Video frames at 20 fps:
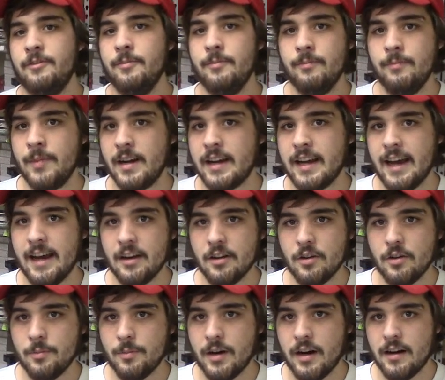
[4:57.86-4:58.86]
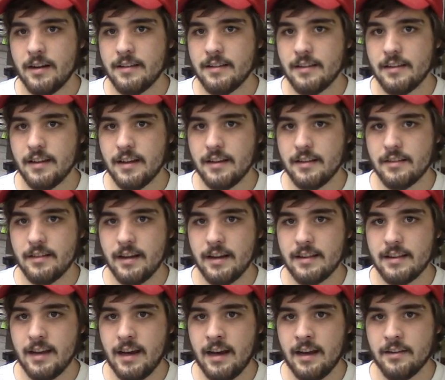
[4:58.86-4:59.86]
mechanical mods and things
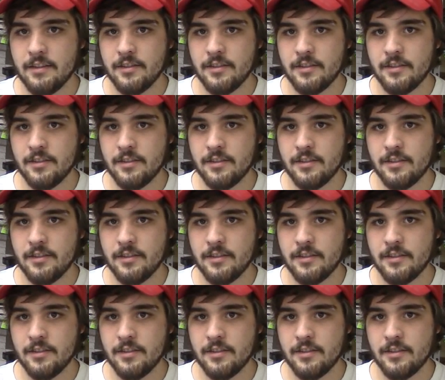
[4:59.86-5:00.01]
like that,